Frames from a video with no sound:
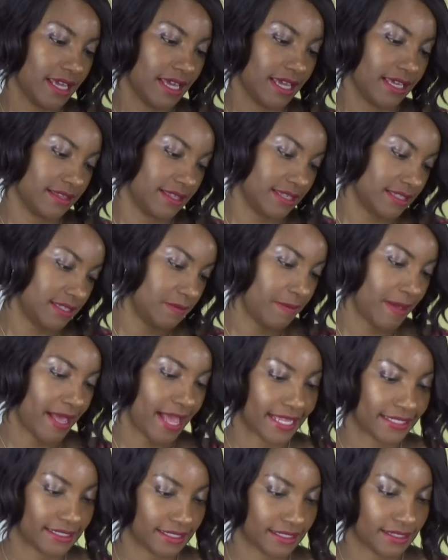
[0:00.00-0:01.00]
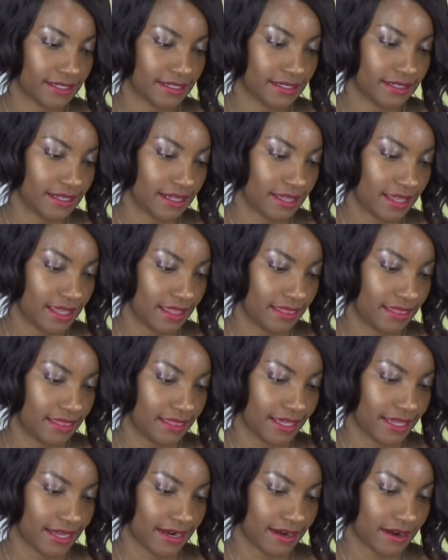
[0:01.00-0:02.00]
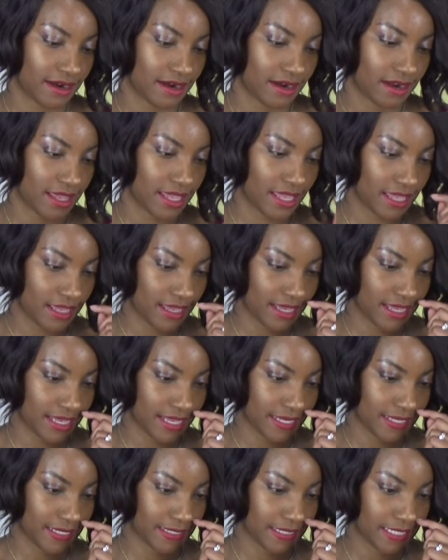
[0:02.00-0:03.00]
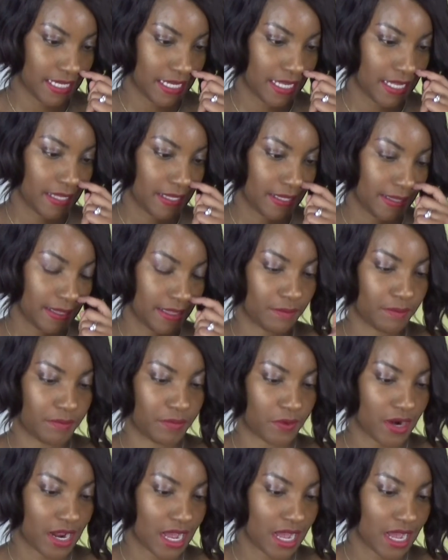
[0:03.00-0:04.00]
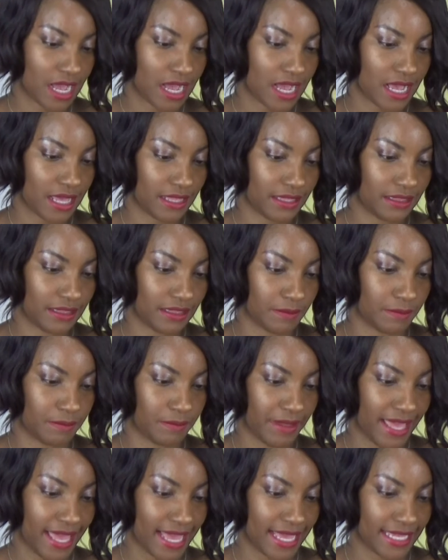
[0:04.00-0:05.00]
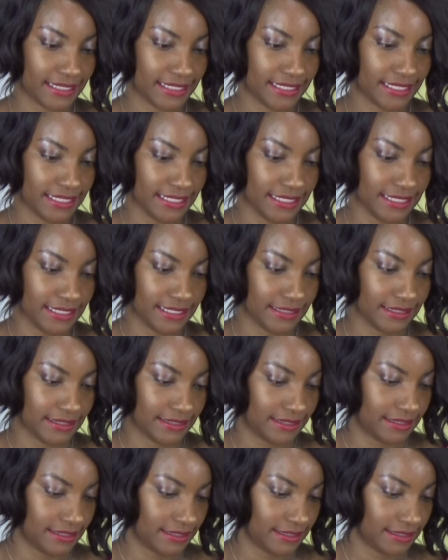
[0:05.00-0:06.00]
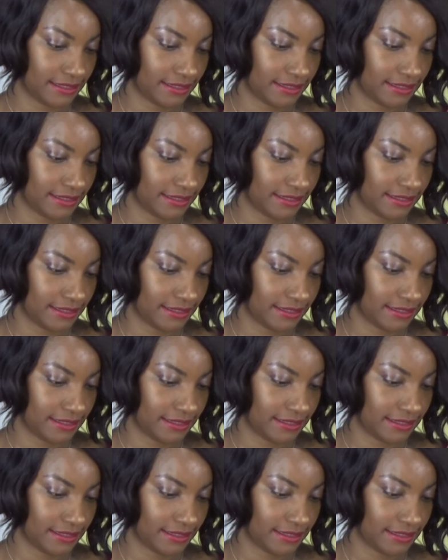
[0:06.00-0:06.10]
in this pattern, there is the bra, the panties,